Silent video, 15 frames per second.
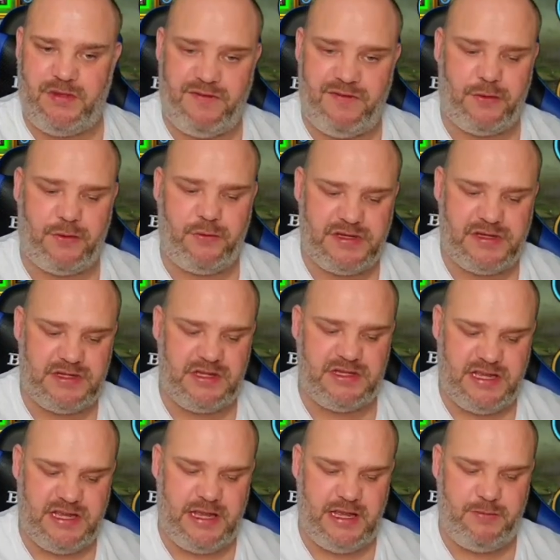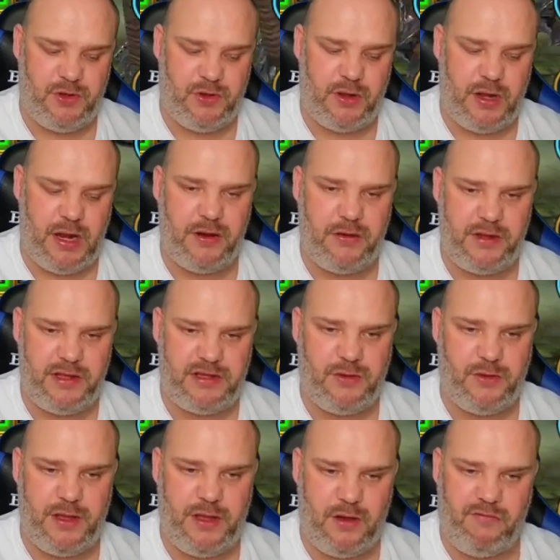If Valkyrie's in the team, you can only
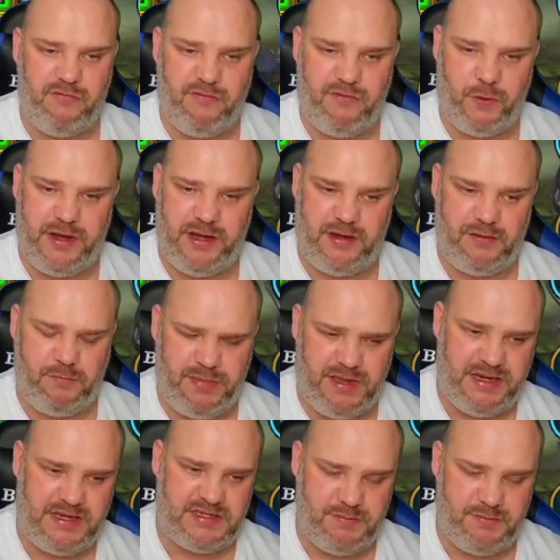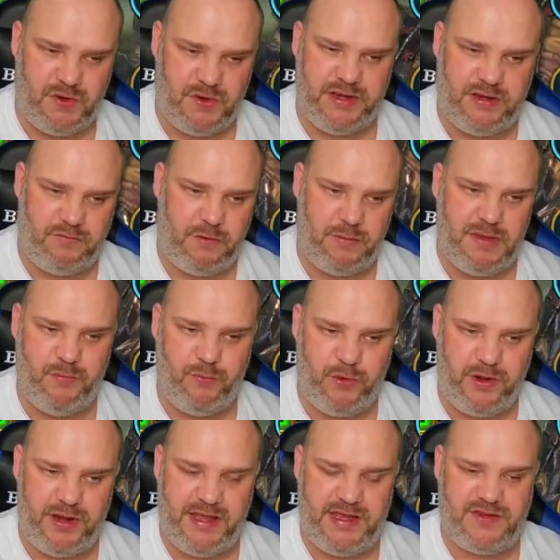do it on Void. Bear this in mind.
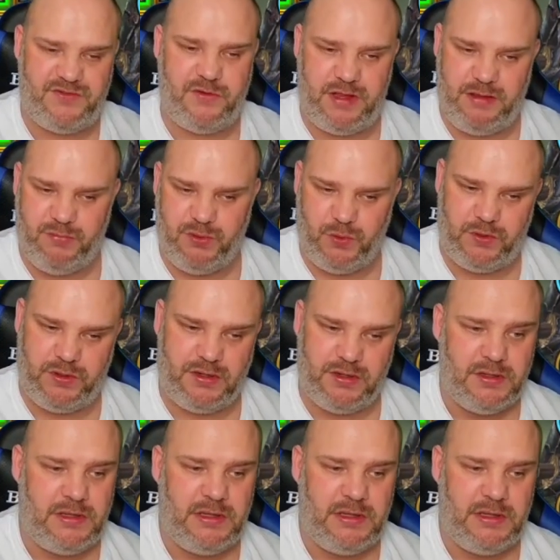Remember it, it's very important.